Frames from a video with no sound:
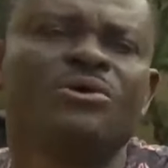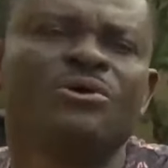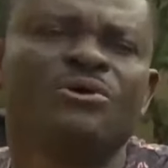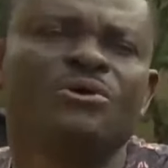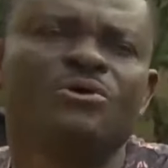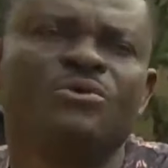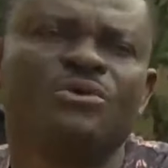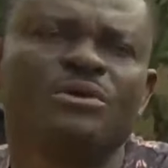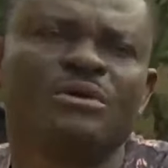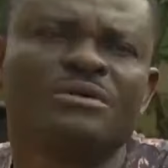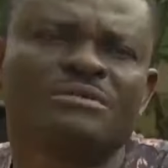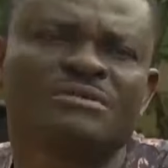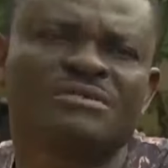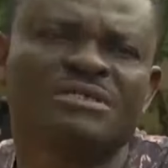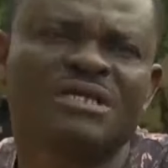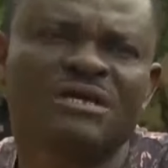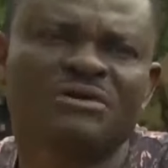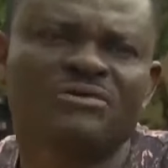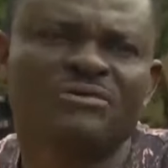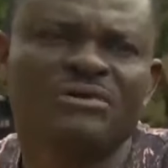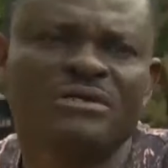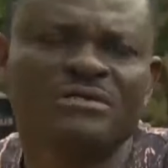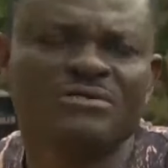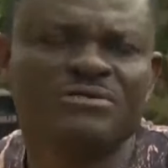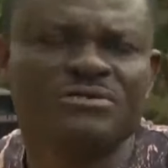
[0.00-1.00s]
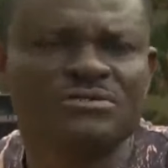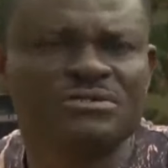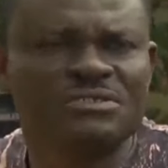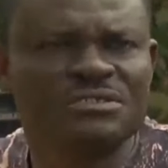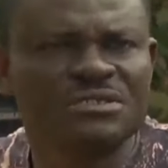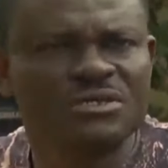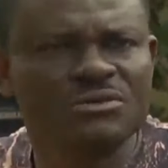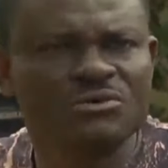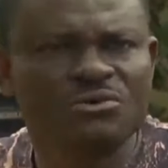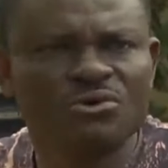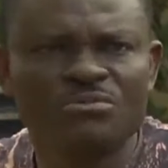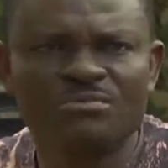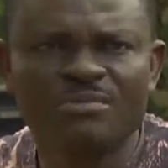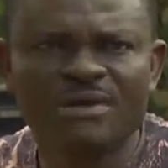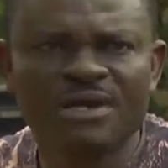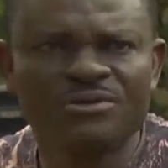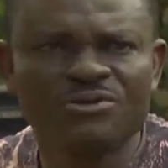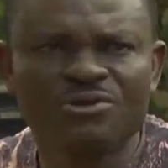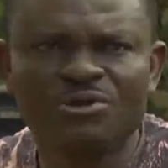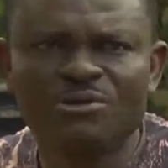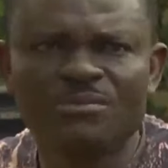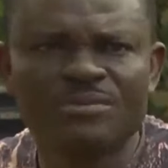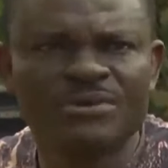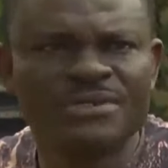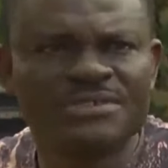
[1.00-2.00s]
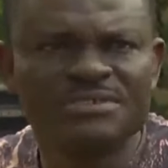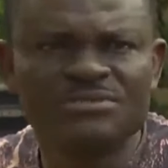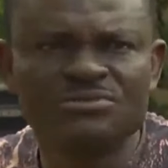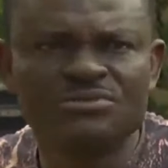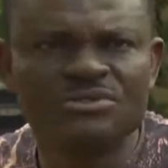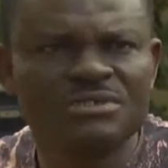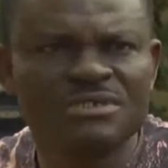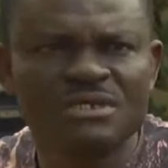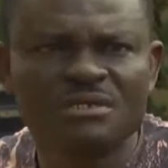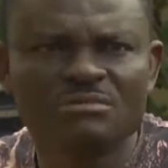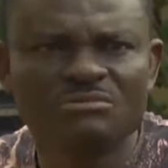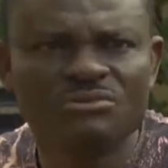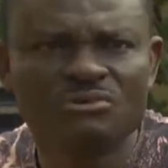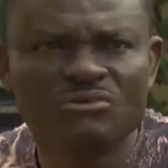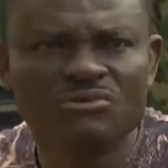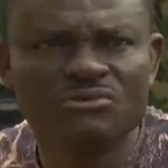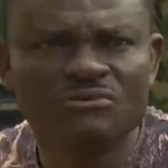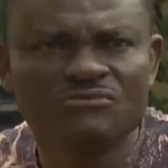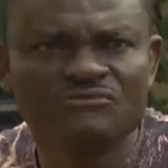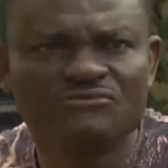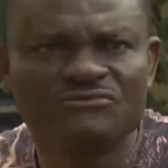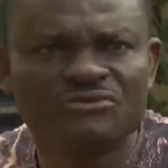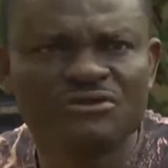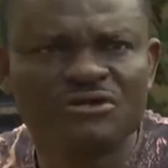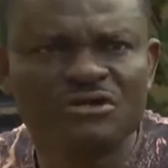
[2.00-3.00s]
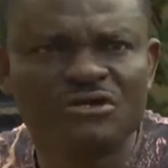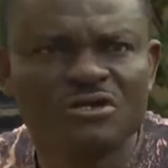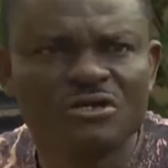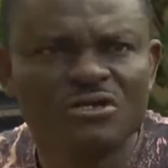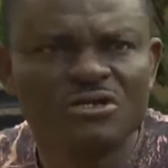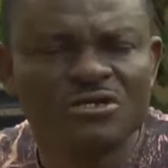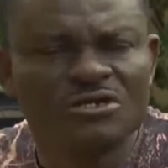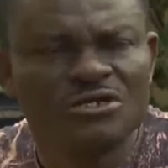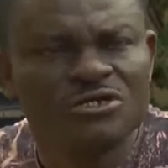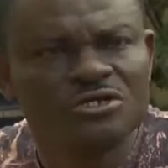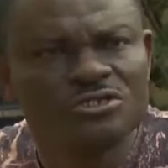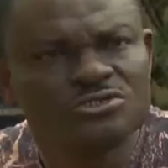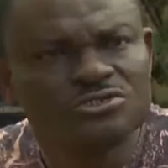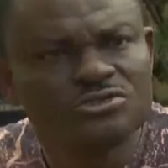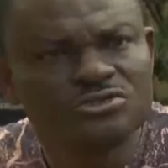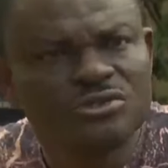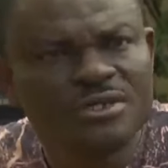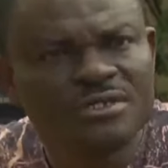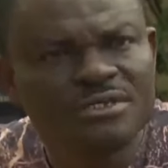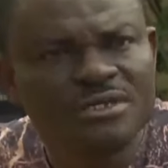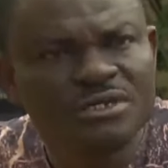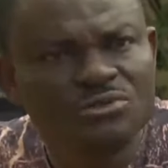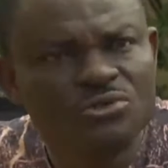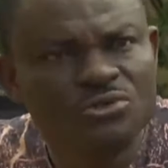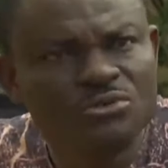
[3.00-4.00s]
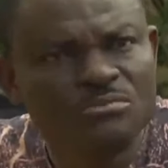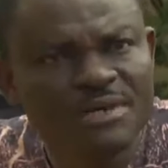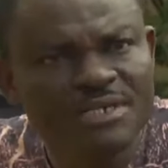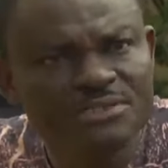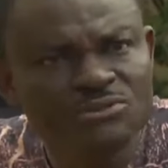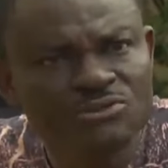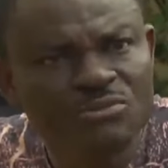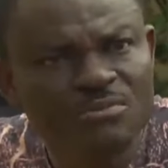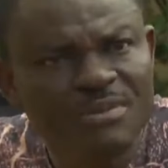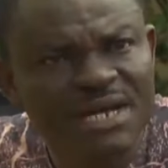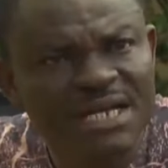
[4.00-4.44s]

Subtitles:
No wonder when you see woman, your body no they move. So they do man to